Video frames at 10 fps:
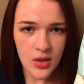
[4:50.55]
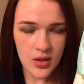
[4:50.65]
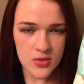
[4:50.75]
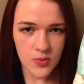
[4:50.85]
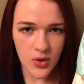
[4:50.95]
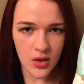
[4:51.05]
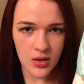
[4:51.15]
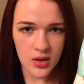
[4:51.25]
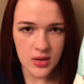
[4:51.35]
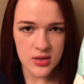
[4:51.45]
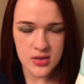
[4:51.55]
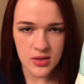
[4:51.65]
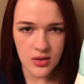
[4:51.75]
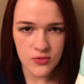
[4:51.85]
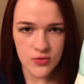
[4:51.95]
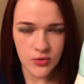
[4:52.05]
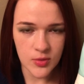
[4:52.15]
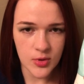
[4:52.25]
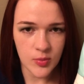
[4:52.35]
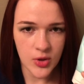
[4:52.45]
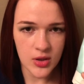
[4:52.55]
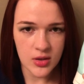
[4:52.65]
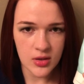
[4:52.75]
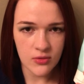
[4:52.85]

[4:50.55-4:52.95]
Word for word: as well, at least enough to form an opinion.